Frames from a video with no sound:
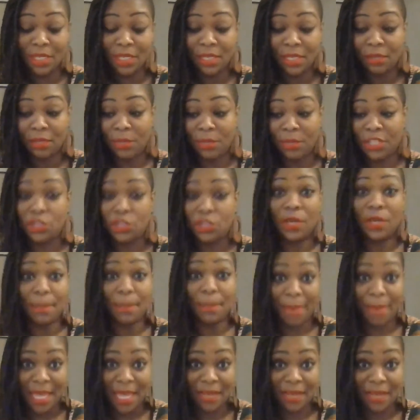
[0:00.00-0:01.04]
which you can
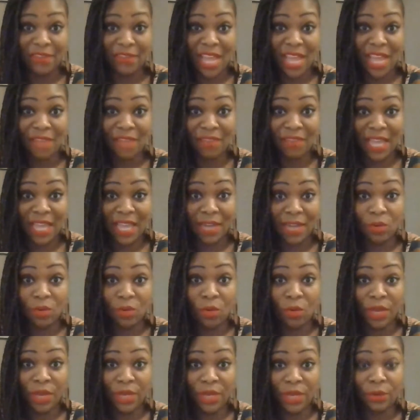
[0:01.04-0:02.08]
make a Van
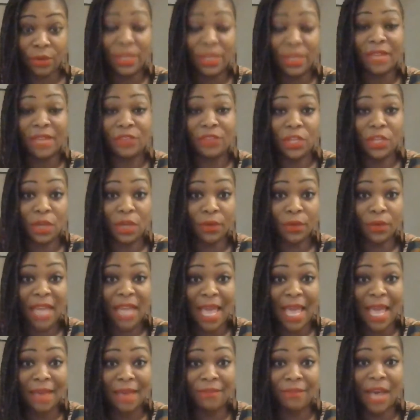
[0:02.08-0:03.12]
oil if you don't
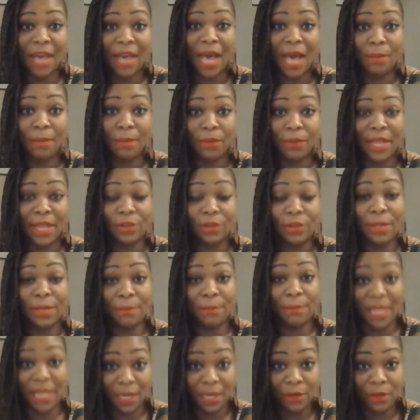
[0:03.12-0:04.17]
have Abre
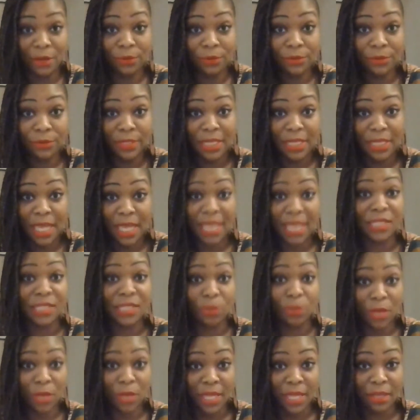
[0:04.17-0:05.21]
Camino
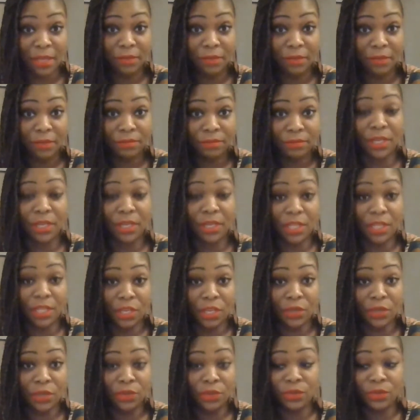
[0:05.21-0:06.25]
as well. You could
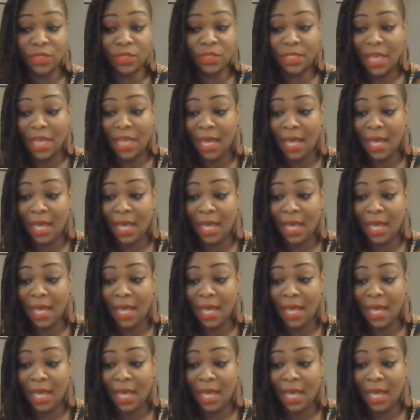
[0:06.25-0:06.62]
use,